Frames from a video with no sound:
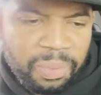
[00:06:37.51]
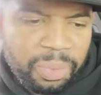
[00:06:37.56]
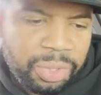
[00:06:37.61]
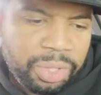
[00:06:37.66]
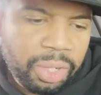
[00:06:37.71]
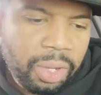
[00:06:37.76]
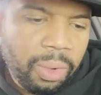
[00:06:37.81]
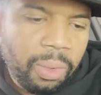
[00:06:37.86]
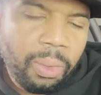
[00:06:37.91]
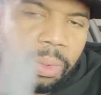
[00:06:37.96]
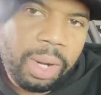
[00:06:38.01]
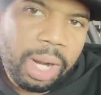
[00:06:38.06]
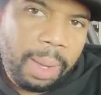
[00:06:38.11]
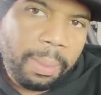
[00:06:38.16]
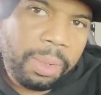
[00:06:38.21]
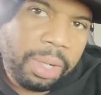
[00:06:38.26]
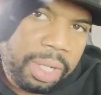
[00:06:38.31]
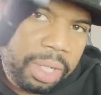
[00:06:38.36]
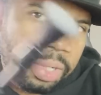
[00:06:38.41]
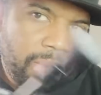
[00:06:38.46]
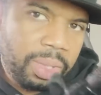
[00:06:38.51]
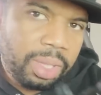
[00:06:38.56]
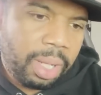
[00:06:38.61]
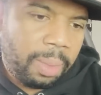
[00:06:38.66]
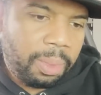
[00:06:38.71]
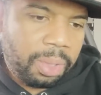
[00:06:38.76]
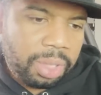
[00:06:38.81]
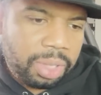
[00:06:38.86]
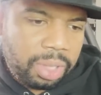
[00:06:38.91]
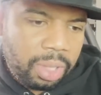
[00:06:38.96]
So what I'm going to do is
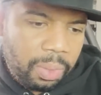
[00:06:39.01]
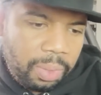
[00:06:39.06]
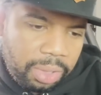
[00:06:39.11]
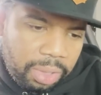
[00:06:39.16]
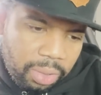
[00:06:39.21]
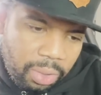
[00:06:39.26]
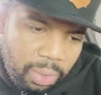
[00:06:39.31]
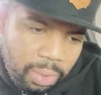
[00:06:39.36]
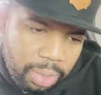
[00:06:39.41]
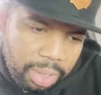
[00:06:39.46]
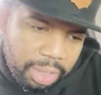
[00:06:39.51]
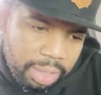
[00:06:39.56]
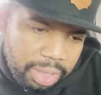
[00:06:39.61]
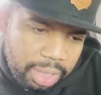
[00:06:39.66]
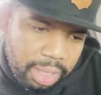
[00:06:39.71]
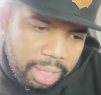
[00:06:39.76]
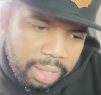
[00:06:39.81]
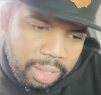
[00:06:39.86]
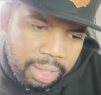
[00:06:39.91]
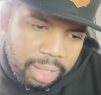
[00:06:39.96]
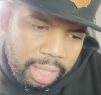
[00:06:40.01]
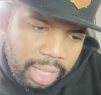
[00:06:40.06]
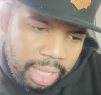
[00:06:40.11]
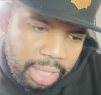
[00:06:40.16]
I'm going to start with the corners here